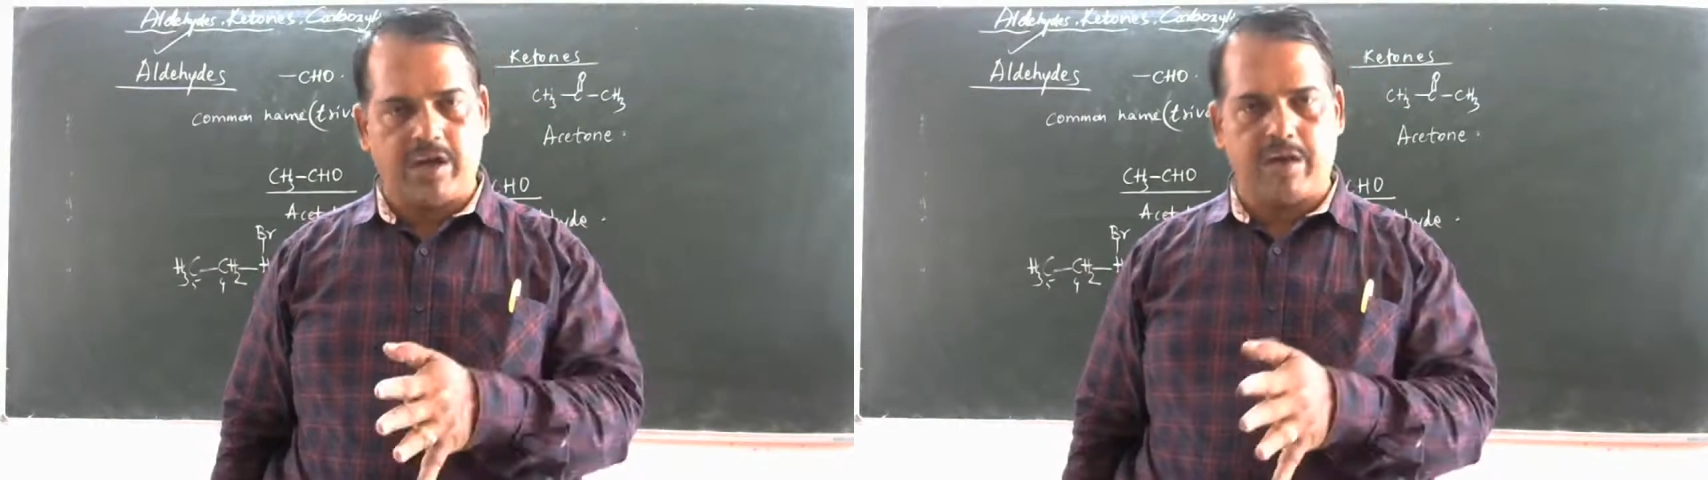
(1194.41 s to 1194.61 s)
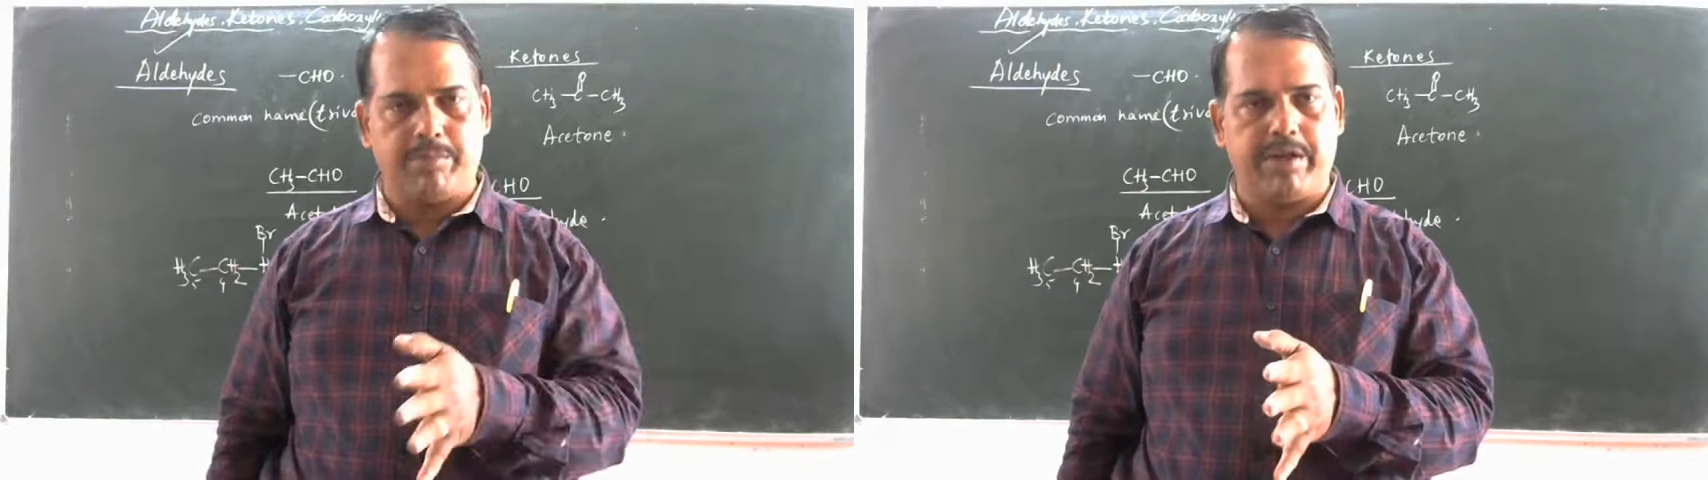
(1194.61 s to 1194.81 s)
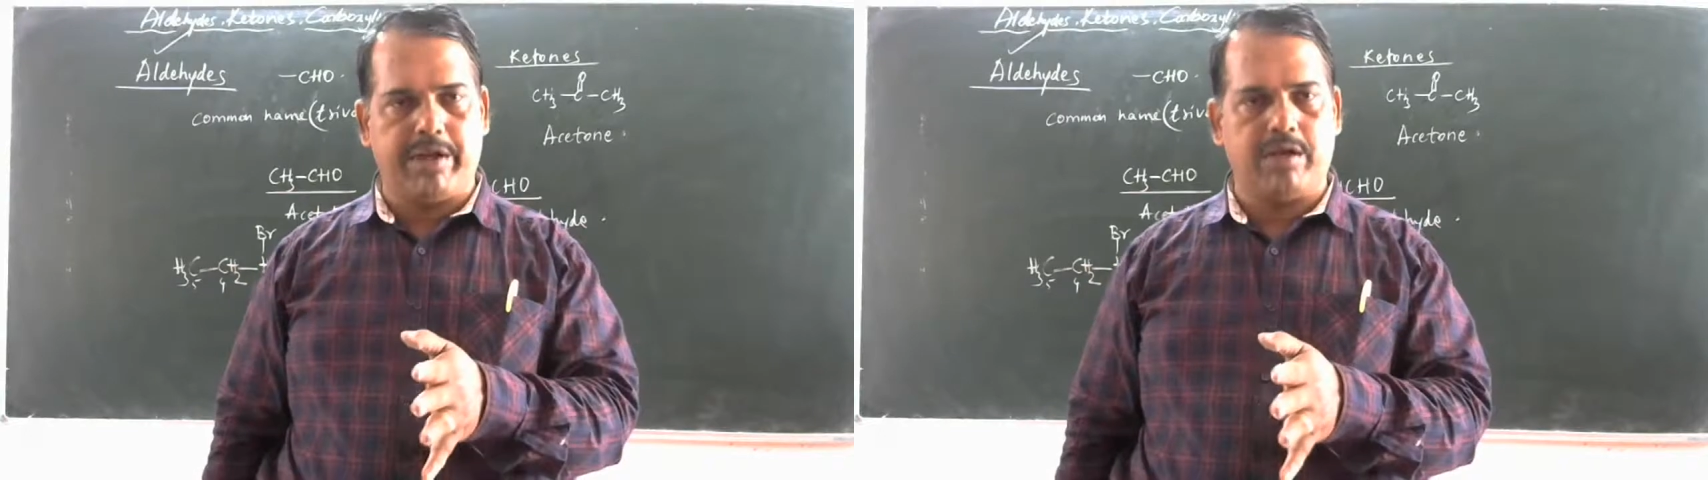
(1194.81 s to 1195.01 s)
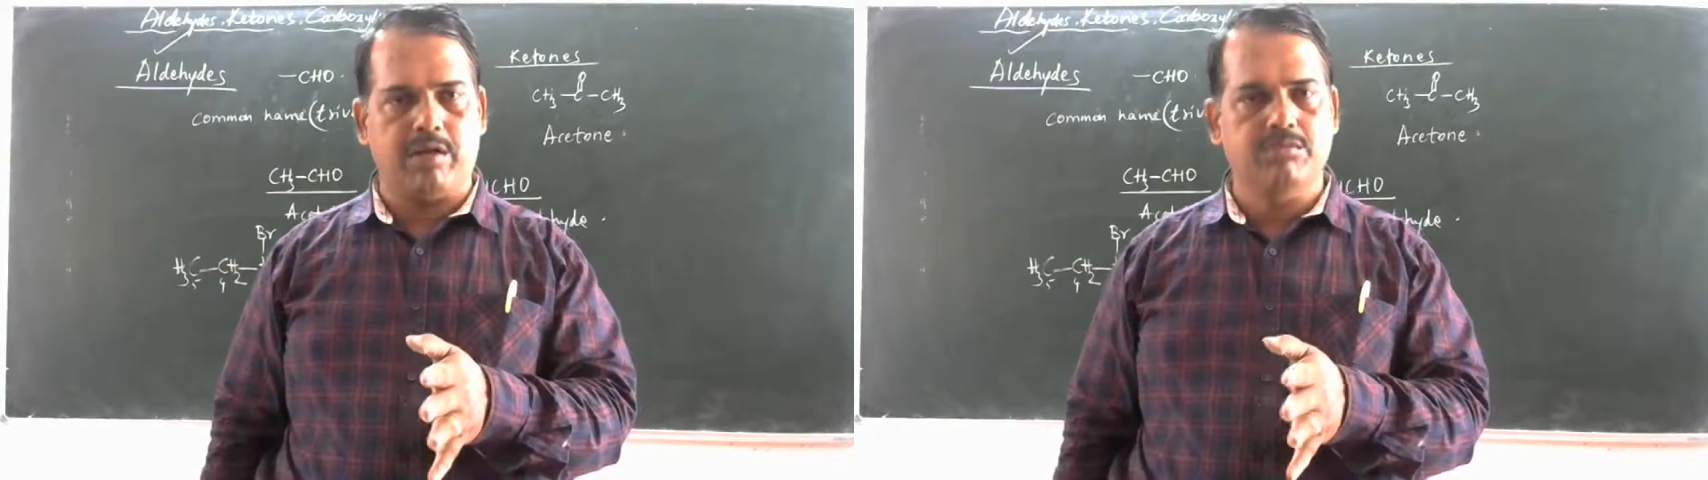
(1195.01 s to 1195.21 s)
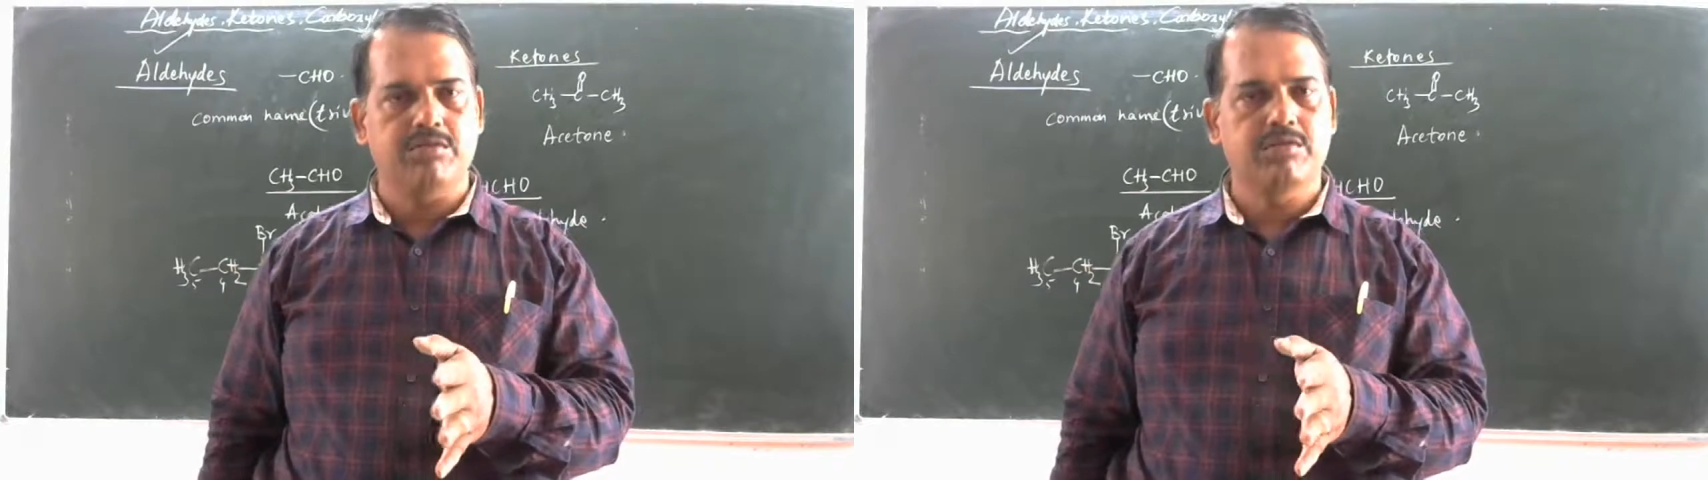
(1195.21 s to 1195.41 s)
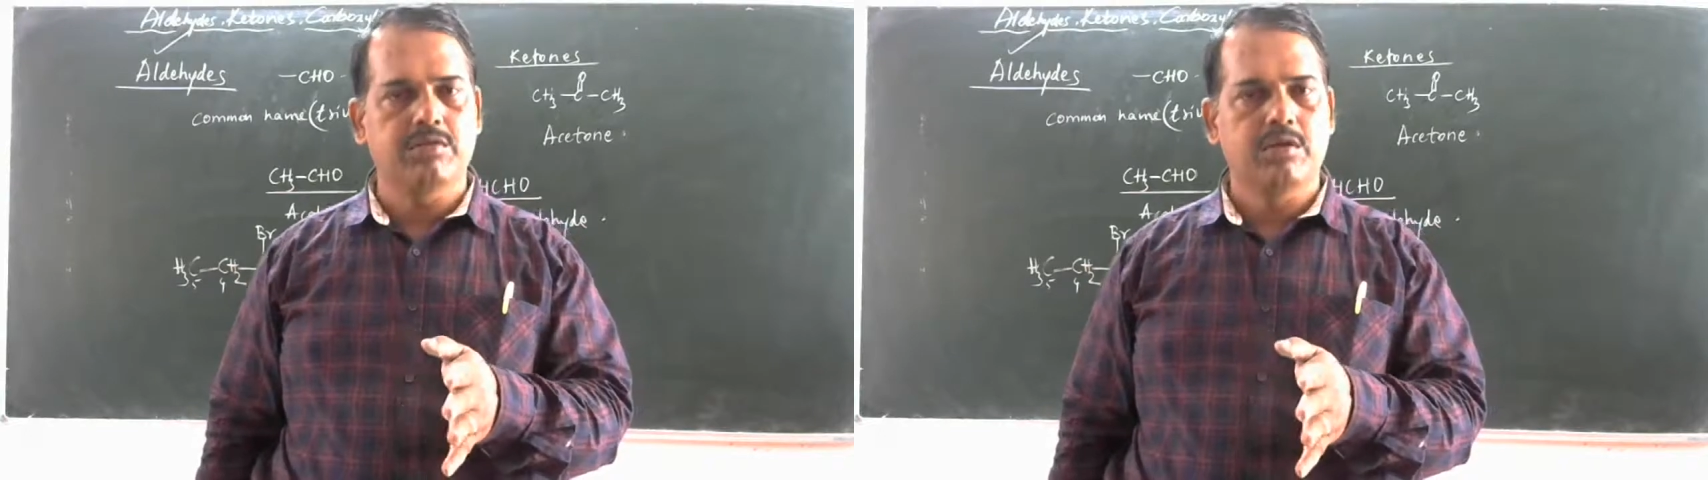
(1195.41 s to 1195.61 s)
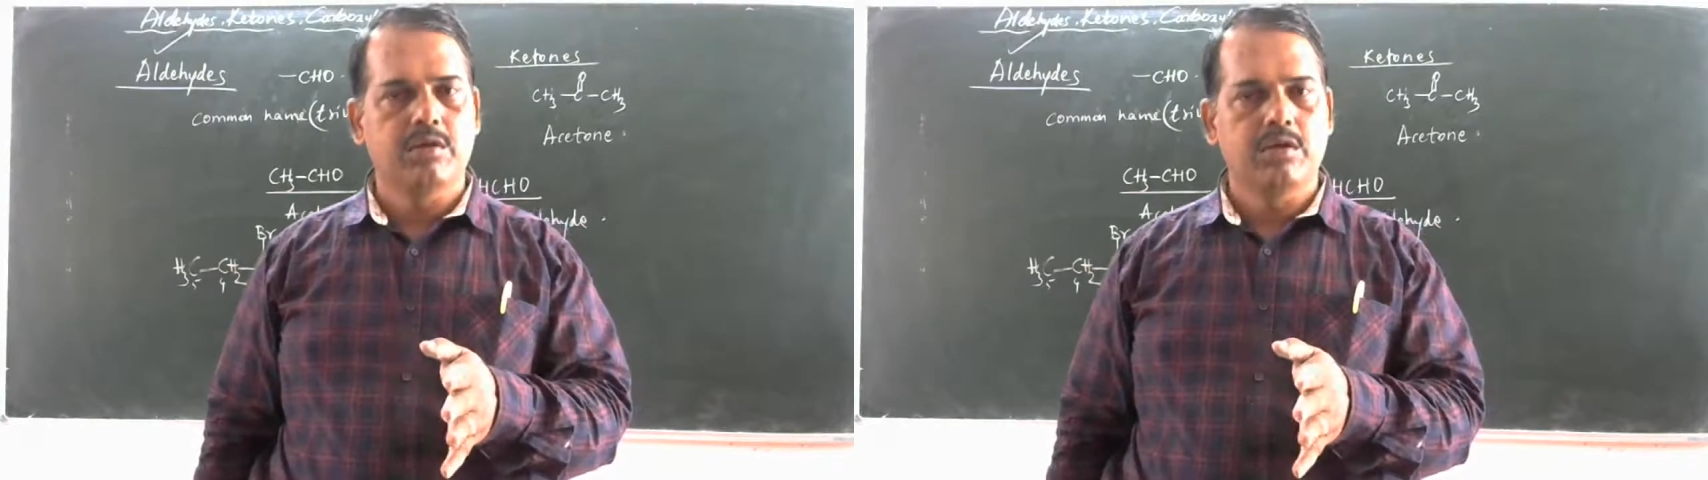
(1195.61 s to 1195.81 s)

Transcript: carbon atoms